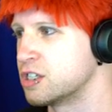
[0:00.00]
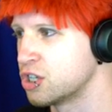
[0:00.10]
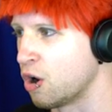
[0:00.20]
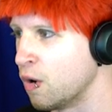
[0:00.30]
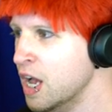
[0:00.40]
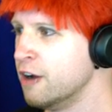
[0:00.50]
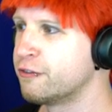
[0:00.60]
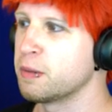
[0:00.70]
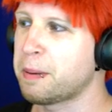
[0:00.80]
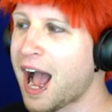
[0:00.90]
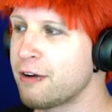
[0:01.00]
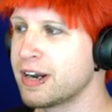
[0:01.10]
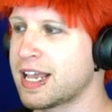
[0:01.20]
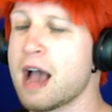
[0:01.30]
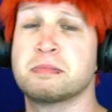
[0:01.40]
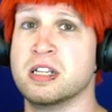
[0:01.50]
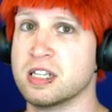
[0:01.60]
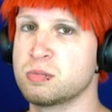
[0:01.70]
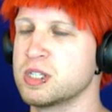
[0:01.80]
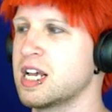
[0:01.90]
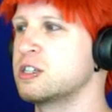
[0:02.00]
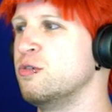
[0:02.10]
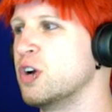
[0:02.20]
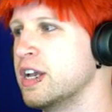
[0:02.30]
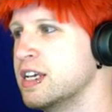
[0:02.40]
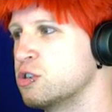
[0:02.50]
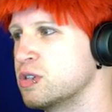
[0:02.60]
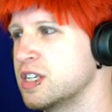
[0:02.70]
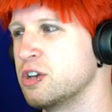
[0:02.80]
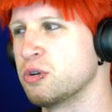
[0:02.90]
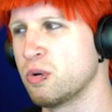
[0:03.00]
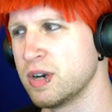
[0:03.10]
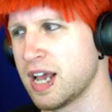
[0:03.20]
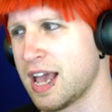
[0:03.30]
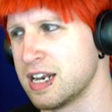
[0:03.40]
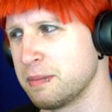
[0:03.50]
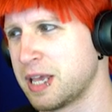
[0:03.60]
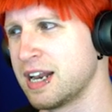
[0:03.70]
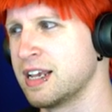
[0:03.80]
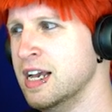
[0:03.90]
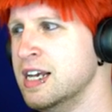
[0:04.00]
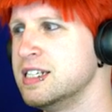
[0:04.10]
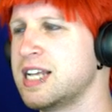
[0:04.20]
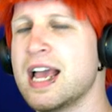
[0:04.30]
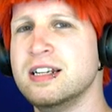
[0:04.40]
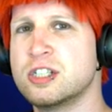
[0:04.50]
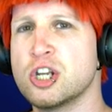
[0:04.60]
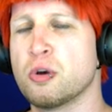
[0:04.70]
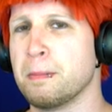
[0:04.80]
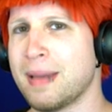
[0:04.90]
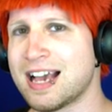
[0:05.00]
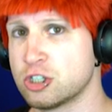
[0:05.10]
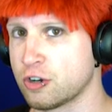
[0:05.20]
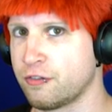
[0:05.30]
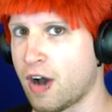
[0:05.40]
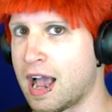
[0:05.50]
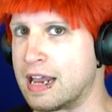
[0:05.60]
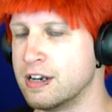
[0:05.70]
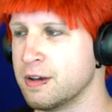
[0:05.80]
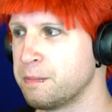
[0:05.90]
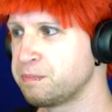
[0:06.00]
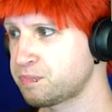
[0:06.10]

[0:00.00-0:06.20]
So for the pirate captain, this one's actually very interesting. You're going to end up getting 10 to your magic find,